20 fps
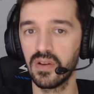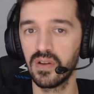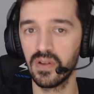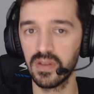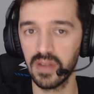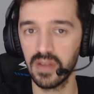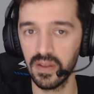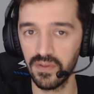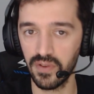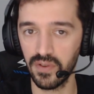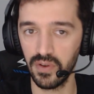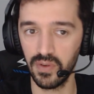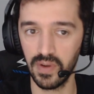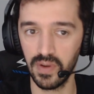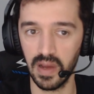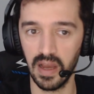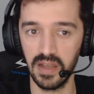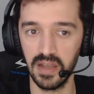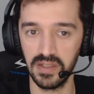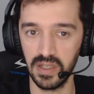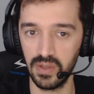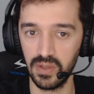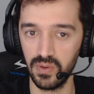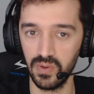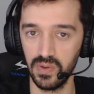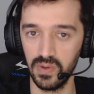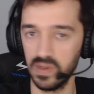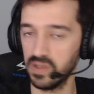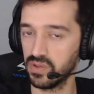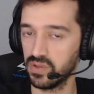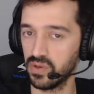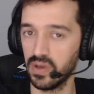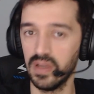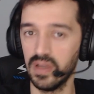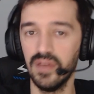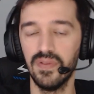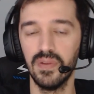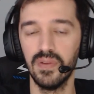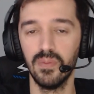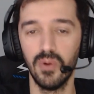content for you guys that you would enjoy
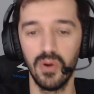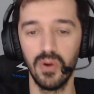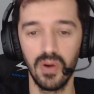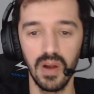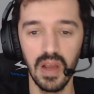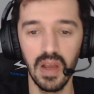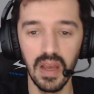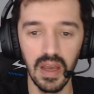even more.